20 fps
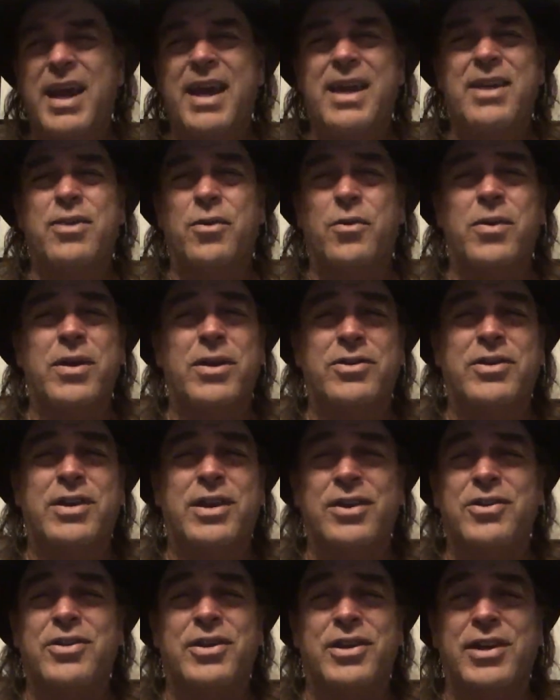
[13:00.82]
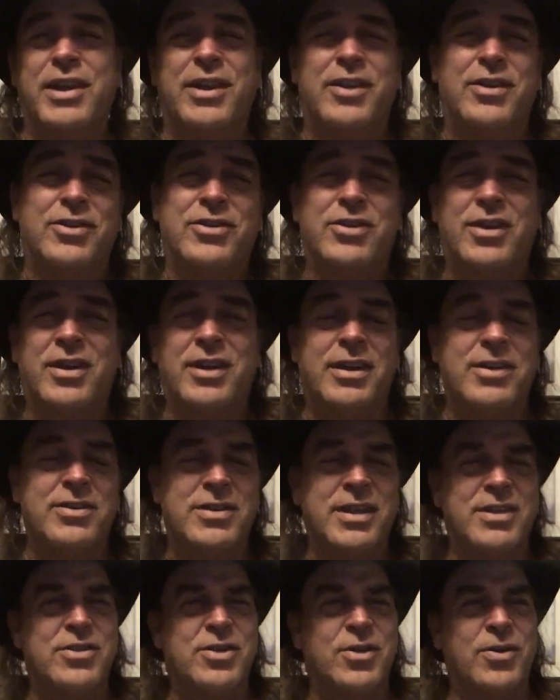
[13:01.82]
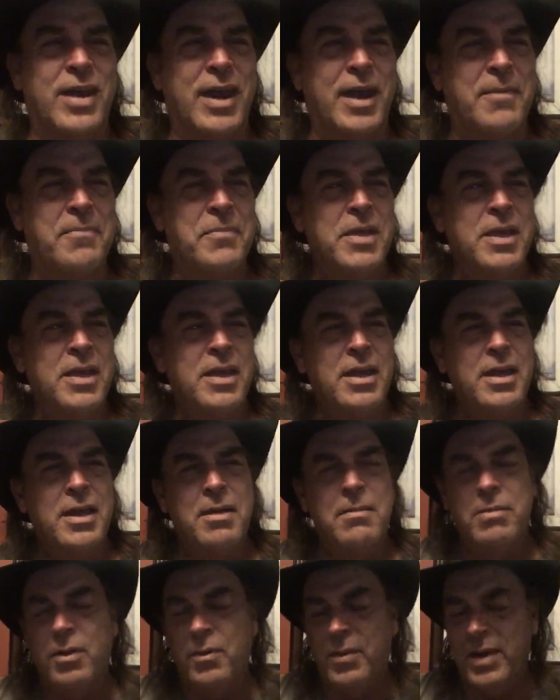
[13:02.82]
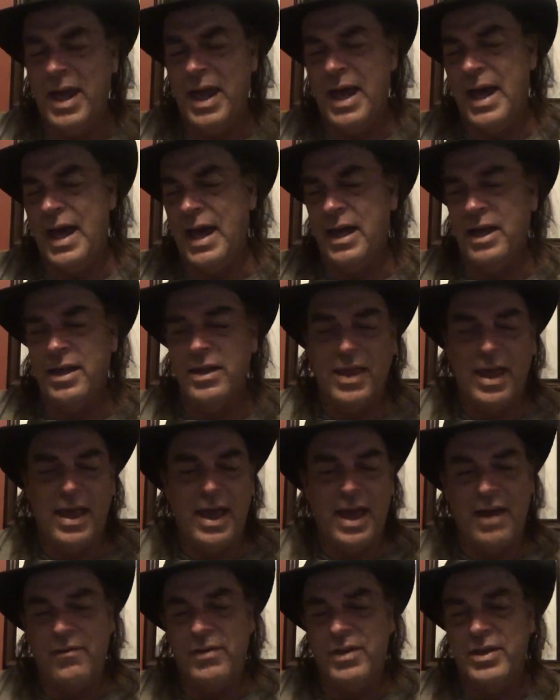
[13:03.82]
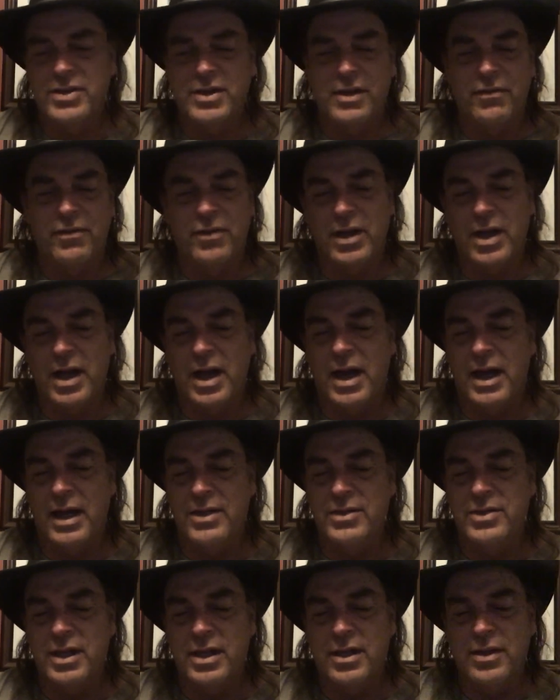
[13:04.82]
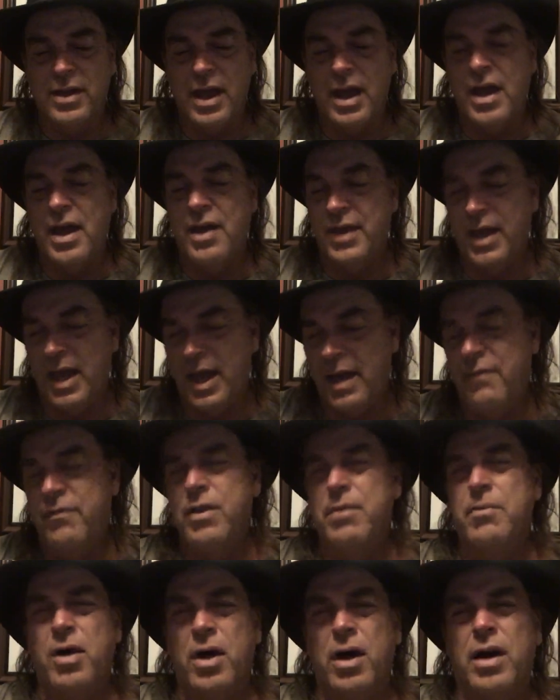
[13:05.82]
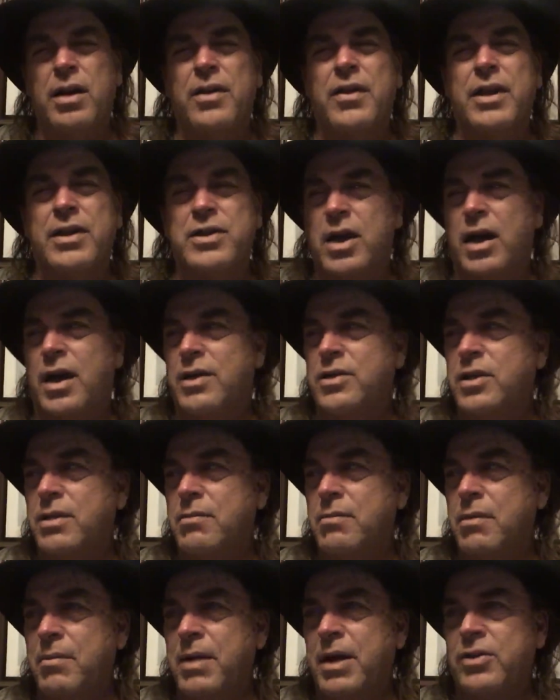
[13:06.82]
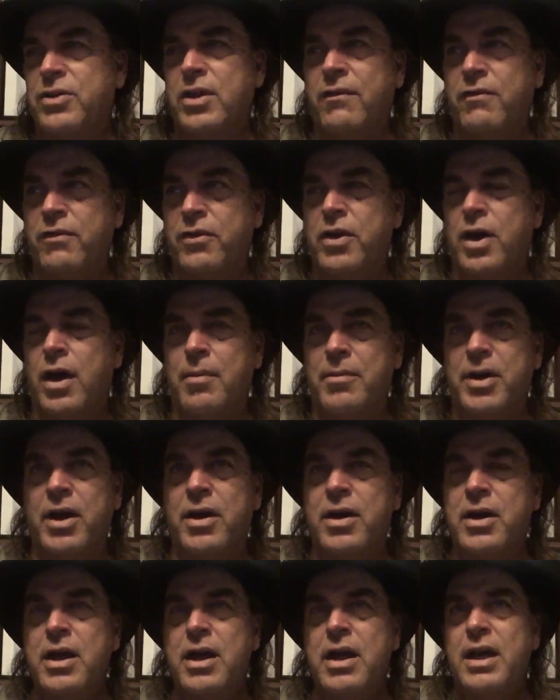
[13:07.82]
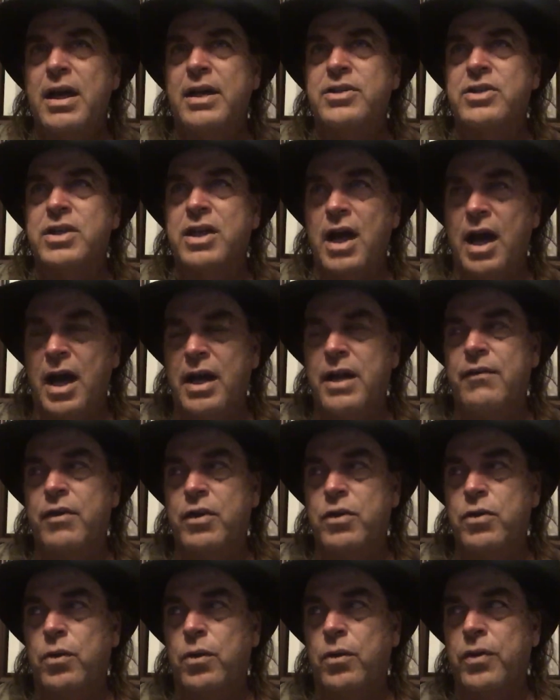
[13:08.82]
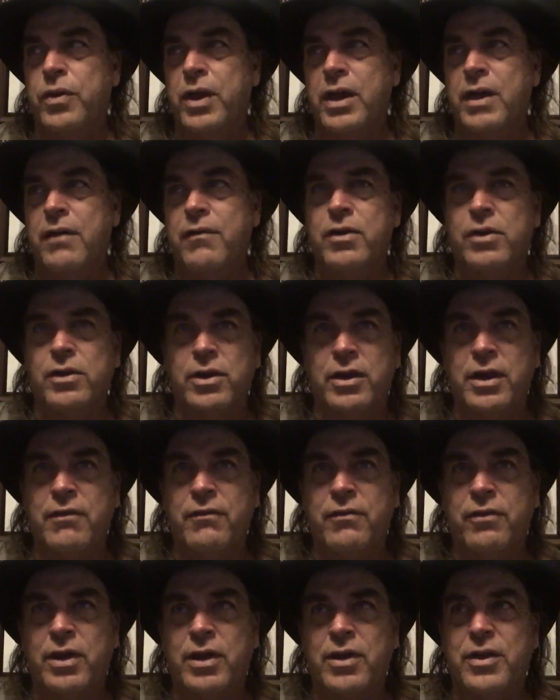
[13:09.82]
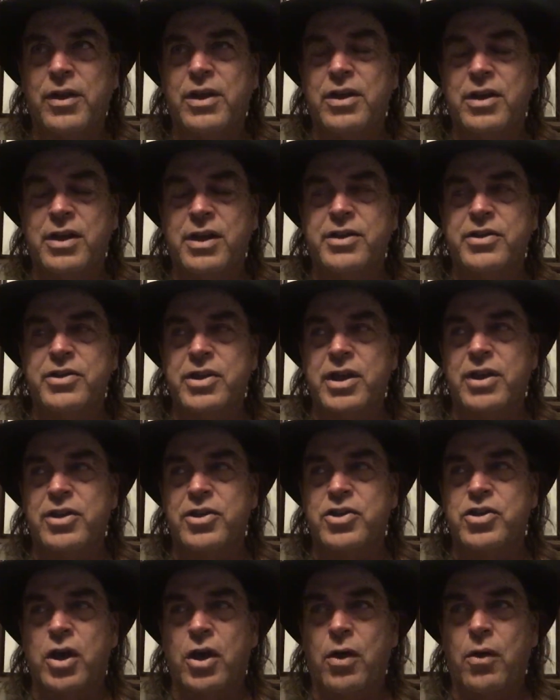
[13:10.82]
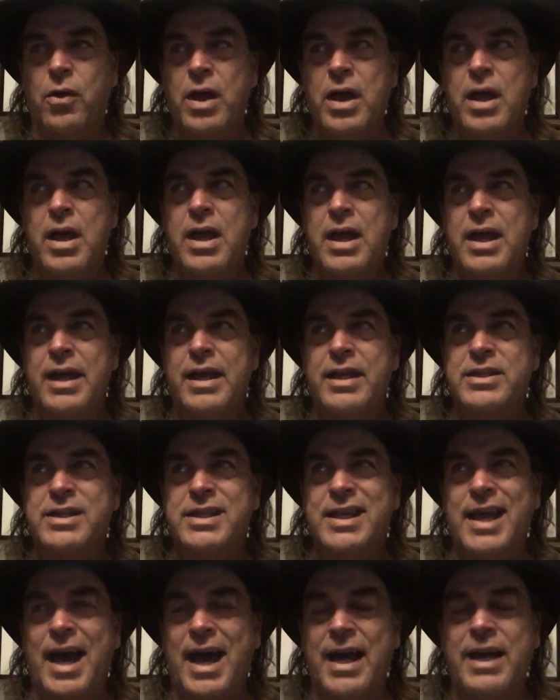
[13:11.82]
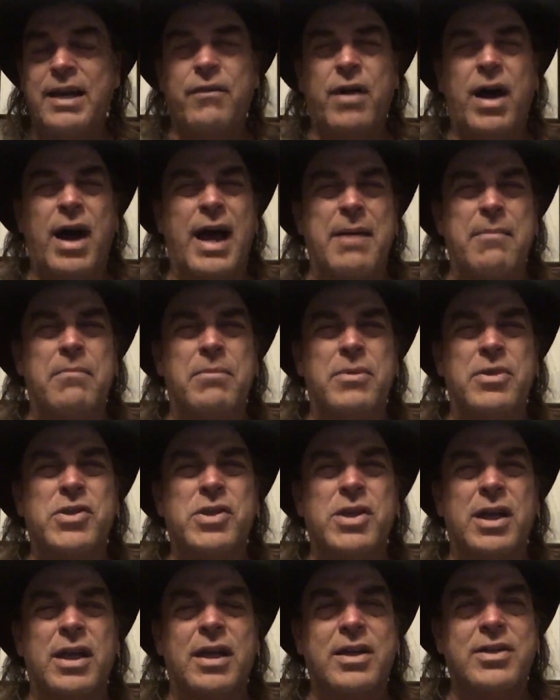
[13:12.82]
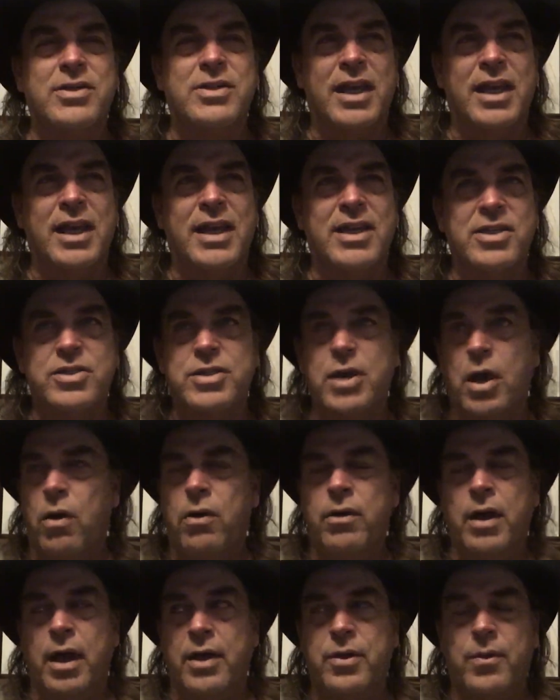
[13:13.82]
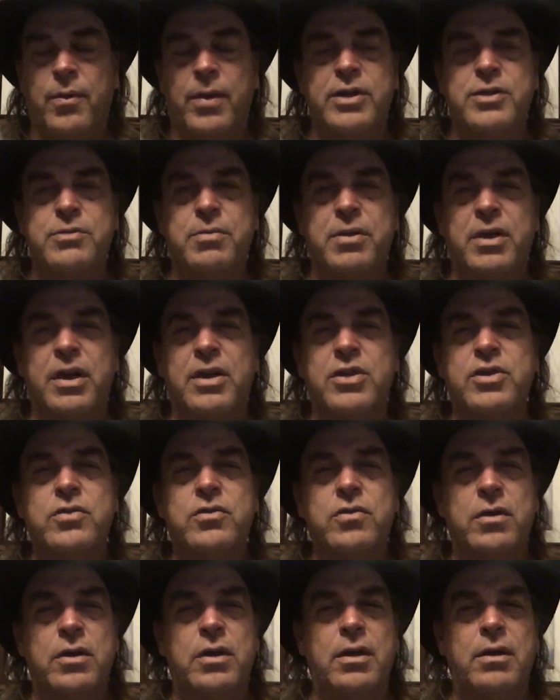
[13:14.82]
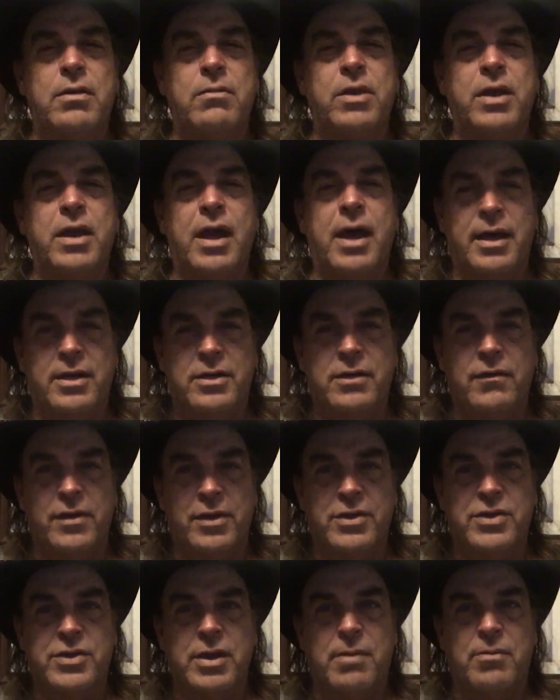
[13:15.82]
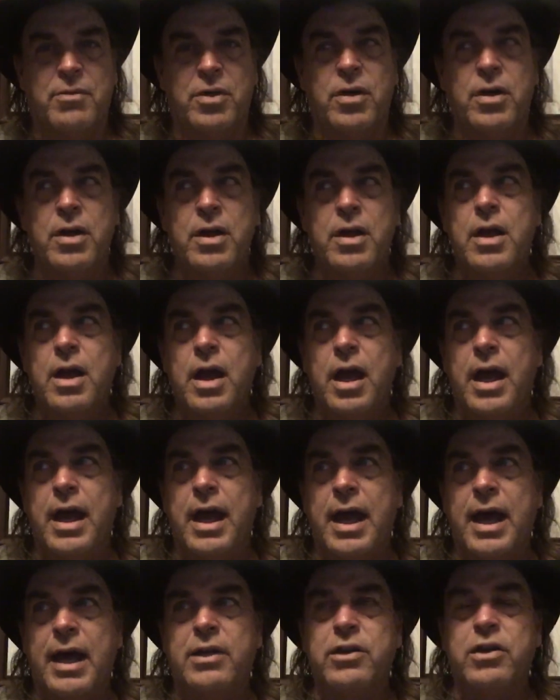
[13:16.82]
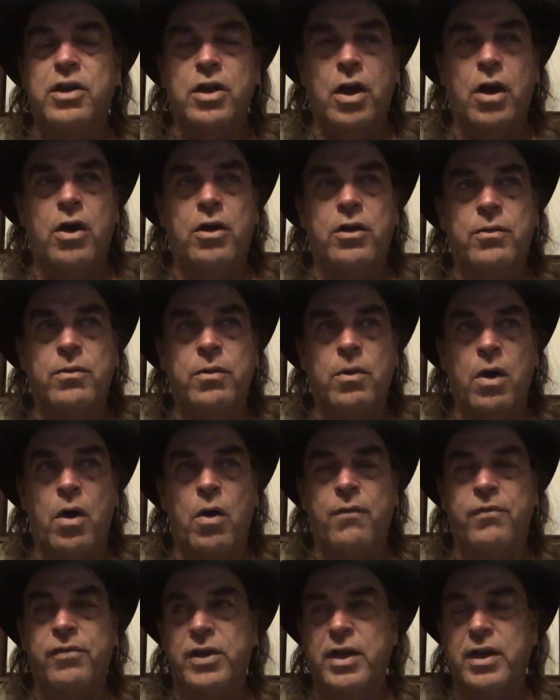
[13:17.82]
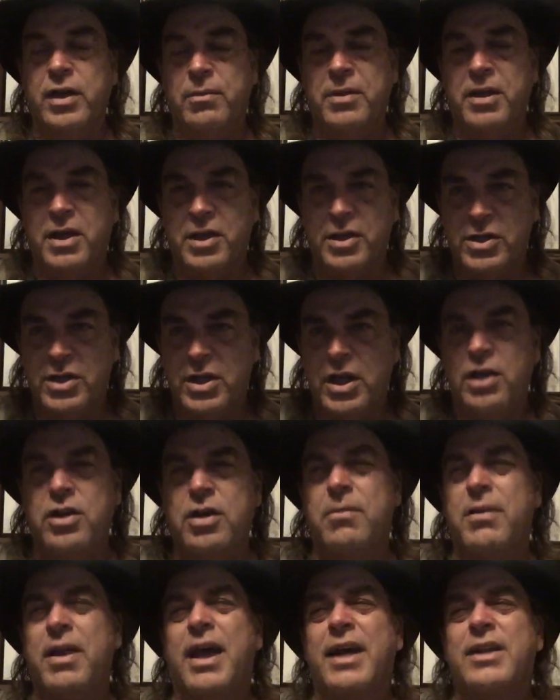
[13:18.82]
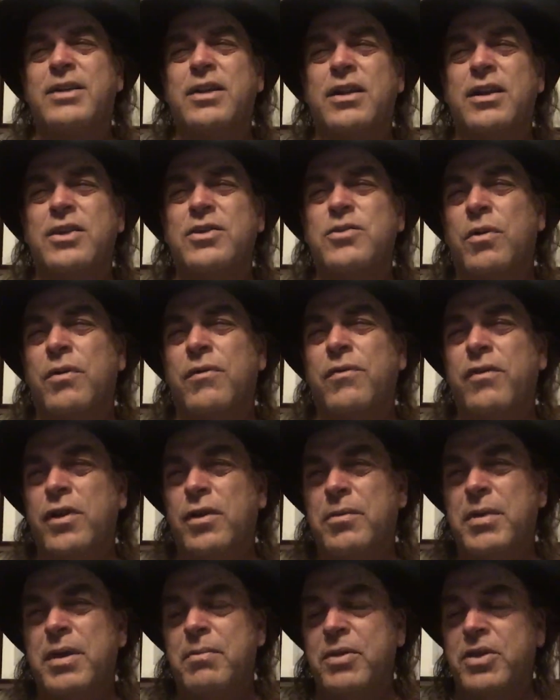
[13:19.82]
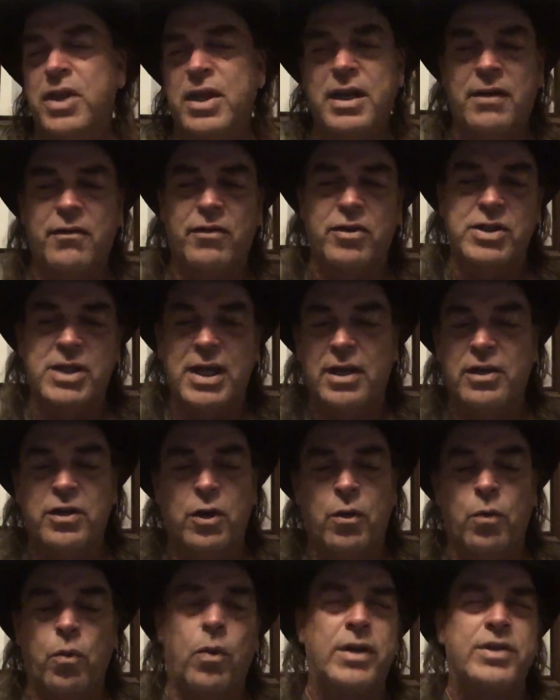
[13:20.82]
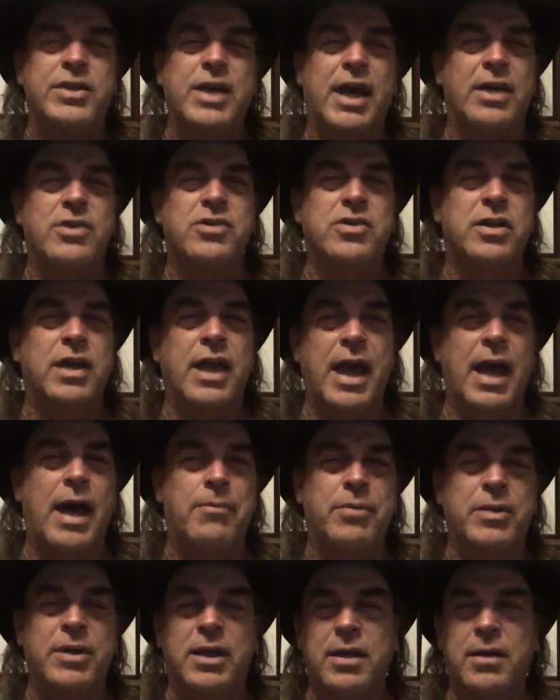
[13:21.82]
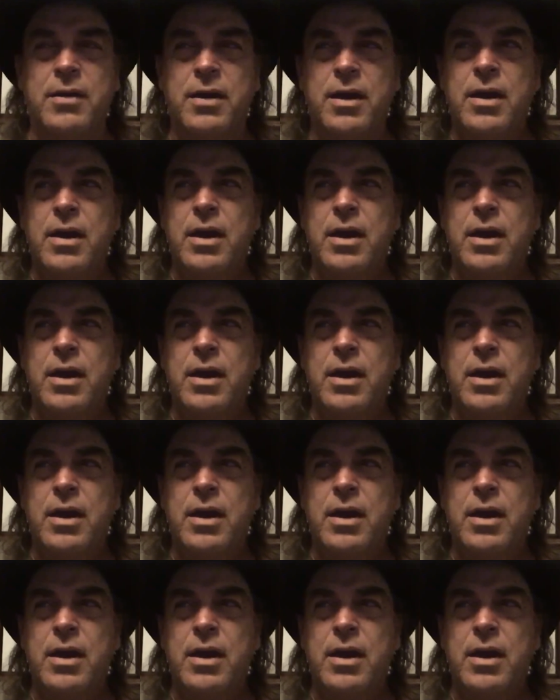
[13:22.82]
had the real deal Deleel, so I guess that's okay. But they have these different guys, and they have them on, and they talk to them about their phenomena. It's kind of a cool thing. If you're looking for anything you didn't see in the show, it's kind of a hype machine, because they get to say, oh yeah, the ranch's been extremely active this summer. And, you know, well, hopefully it'll continue to be acting as we're filming, but they never tell you what's actually happening.